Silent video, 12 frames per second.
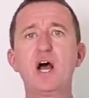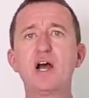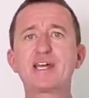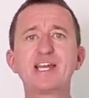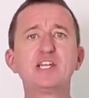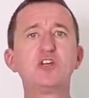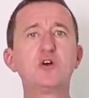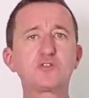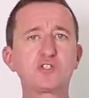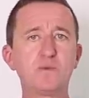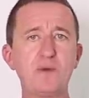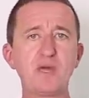I get
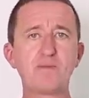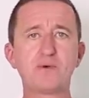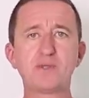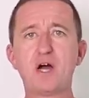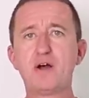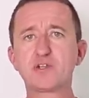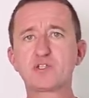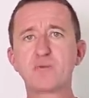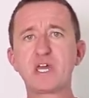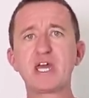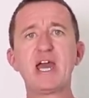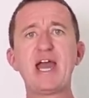lots of people that ask
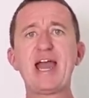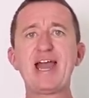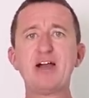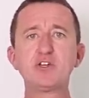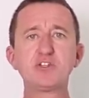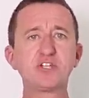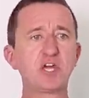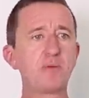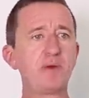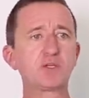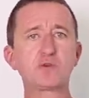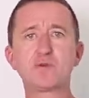me, how do you take a
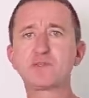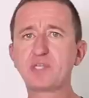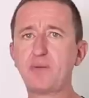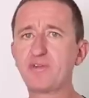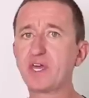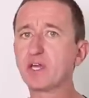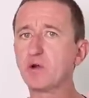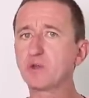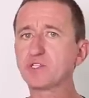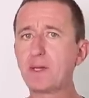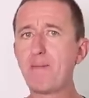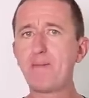picture of something or
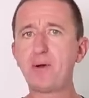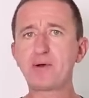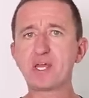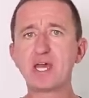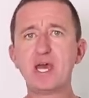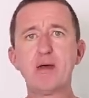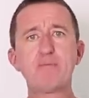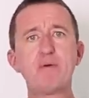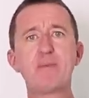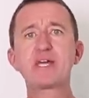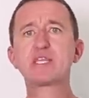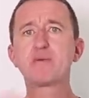somebody
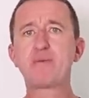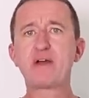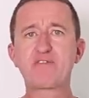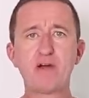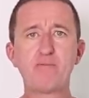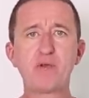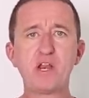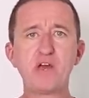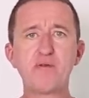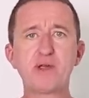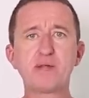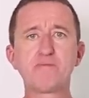but make the background
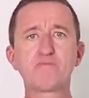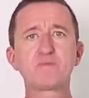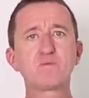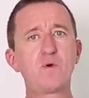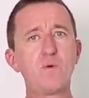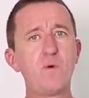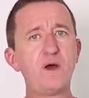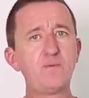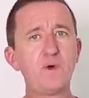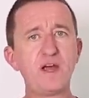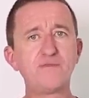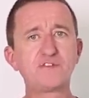blurry? Well,
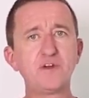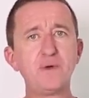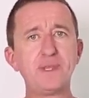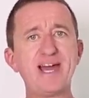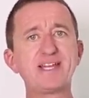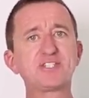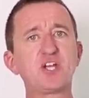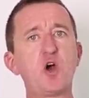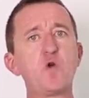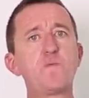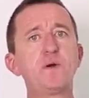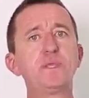one way of doing that is to
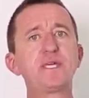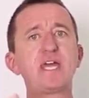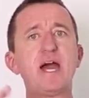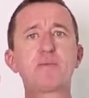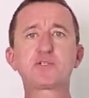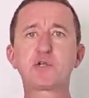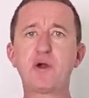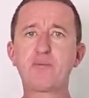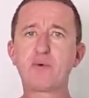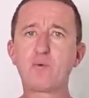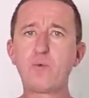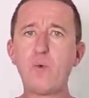open the aperture
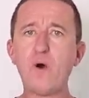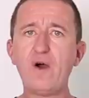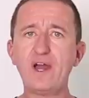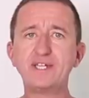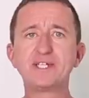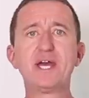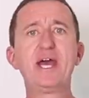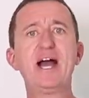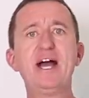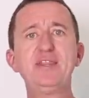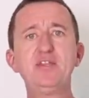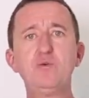up wide,
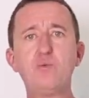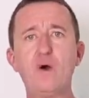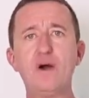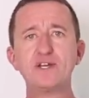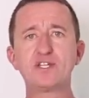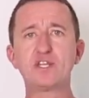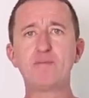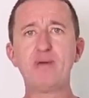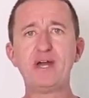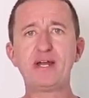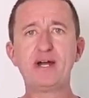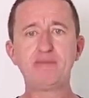and the wider the
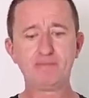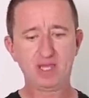better.